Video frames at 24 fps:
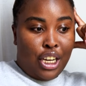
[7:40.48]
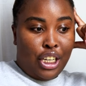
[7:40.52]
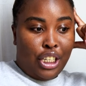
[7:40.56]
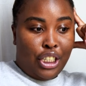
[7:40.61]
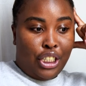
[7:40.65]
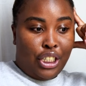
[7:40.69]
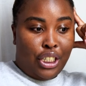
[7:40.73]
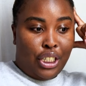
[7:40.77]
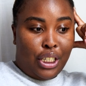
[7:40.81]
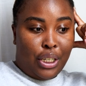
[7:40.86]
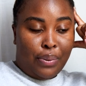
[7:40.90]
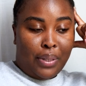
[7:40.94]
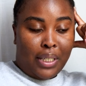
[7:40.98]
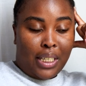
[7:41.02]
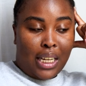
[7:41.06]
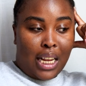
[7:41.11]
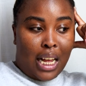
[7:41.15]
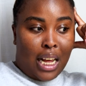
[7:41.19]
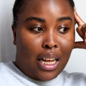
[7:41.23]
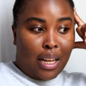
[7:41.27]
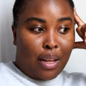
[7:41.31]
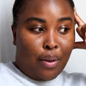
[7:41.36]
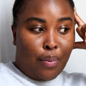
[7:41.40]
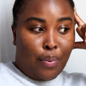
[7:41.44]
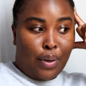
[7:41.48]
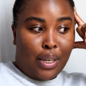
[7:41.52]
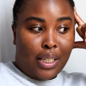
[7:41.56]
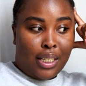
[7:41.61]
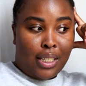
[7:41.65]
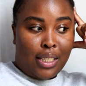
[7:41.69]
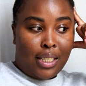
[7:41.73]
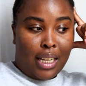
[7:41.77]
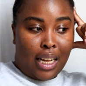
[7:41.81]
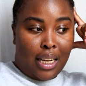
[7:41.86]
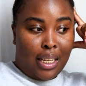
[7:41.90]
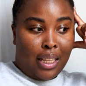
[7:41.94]
She was like, We're
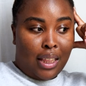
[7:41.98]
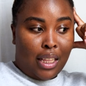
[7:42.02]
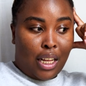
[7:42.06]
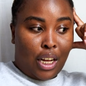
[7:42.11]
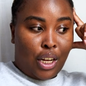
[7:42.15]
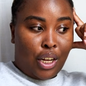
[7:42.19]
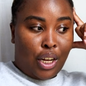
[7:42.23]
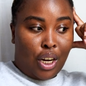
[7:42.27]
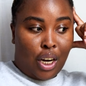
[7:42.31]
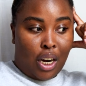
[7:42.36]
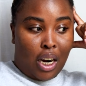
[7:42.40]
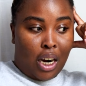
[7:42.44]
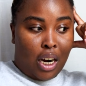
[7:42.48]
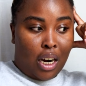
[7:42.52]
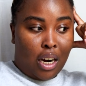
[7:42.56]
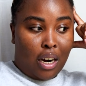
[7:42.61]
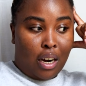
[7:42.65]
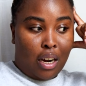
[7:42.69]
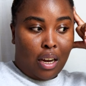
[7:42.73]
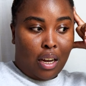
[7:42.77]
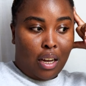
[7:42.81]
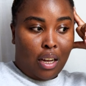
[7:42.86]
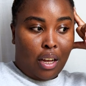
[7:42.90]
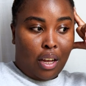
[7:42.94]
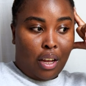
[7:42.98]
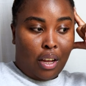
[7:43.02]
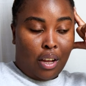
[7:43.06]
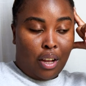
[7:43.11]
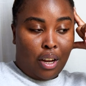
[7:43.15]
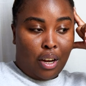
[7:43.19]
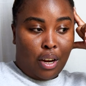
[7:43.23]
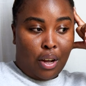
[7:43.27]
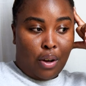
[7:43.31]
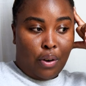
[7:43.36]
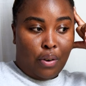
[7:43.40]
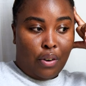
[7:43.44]
selling the car.
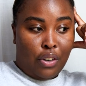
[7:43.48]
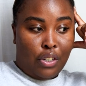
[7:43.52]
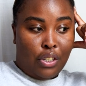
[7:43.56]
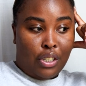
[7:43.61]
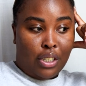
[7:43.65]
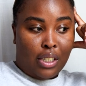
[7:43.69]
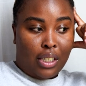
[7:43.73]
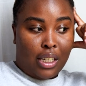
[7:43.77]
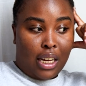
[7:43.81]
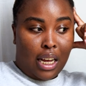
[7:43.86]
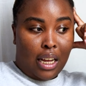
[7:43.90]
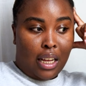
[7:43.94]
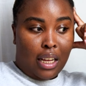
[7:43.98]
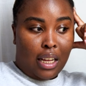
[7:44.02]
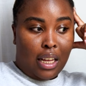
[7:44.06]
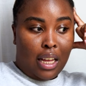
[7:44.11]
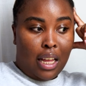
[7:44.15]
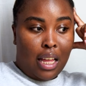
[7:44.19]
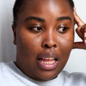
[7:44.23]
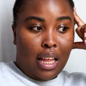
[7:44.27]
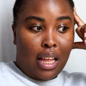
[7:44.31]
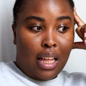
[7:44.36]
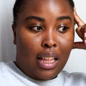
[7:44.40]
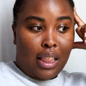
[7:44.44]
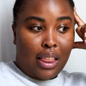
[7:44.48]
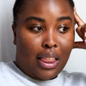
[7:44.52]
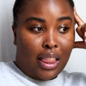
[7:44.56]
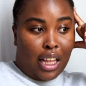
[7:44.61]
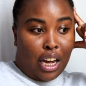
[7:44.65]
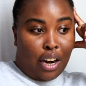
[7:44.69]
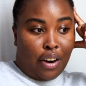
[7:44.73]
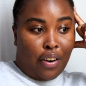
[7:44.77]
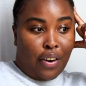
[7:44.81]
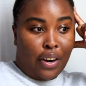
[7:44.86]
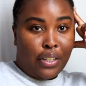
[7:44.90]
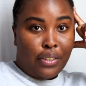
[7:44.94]
You know, she's like,
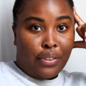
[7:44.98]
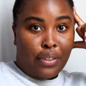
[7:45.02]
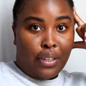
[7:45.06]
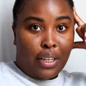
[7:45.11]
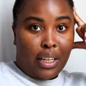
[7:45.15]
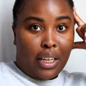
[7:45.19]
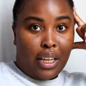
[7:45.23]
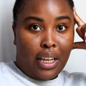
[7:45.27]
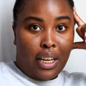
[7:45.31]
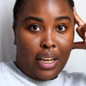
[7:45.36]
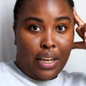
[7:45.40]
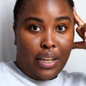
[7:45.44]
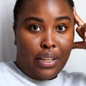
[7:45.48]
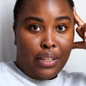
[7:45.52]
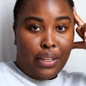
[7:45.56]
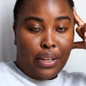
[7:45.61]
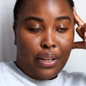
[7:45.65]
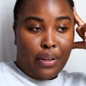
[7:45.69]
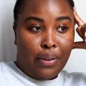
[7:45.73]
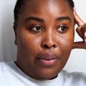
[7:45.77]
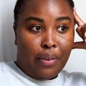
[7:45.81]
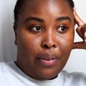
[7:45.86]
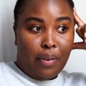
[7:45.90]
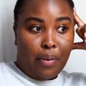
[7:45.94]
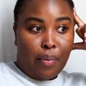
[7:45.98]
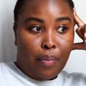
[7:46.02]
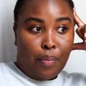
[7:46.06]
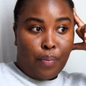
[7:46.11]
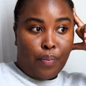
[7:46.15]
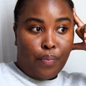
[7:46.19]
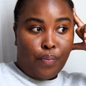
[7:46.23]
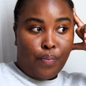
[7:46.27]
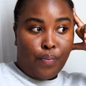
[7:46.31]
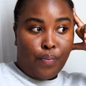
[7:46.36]
That car is gonna kill you.